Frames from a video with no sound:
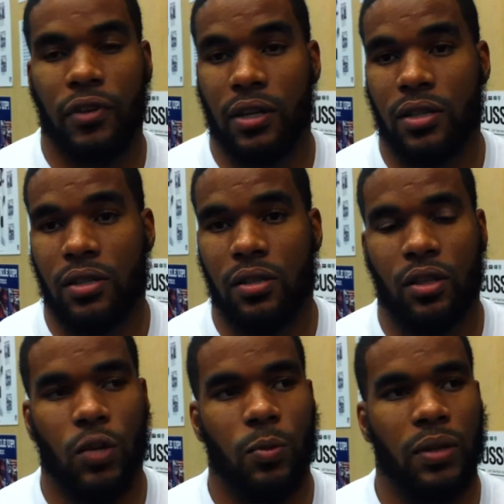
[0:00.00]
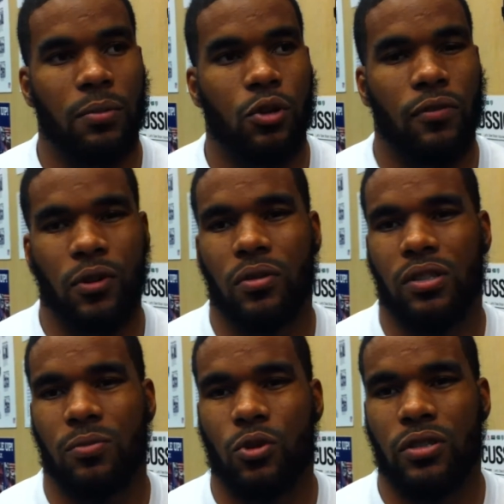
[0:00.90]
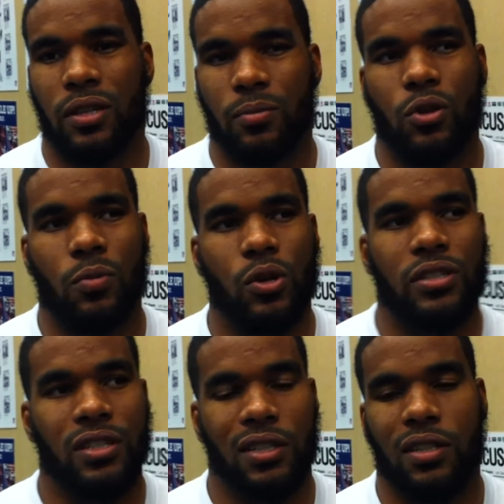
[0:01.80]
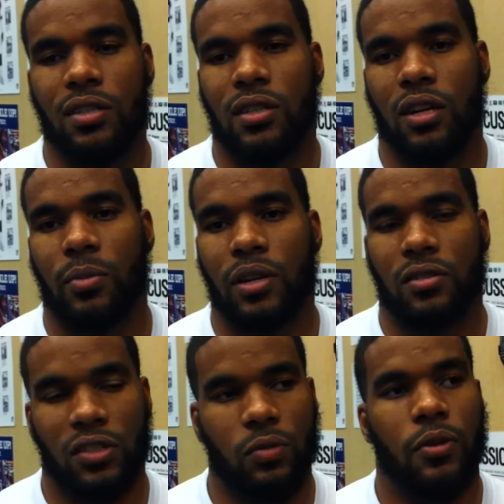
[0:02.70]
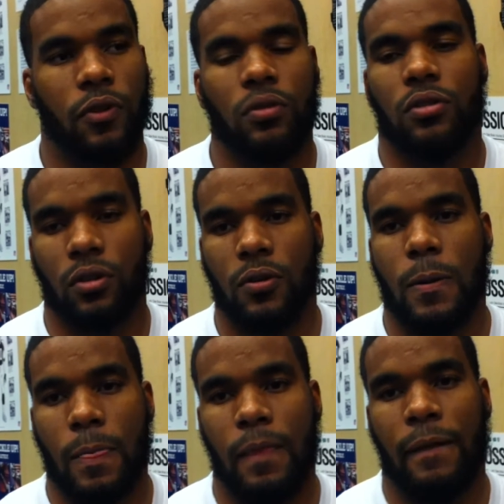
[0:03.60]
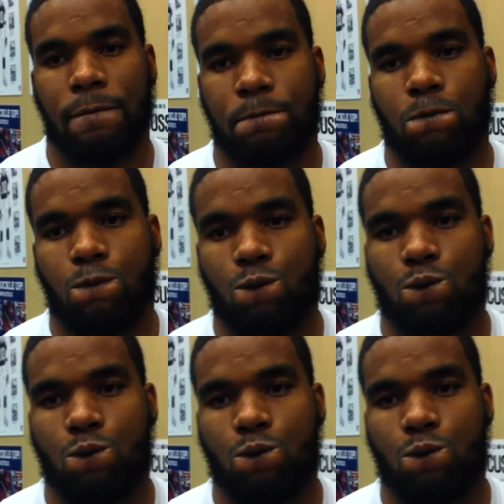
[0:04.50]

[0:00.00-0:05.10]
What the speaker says: finish, you know, but play more focus, more attention to detail, man. So that's what we focus on.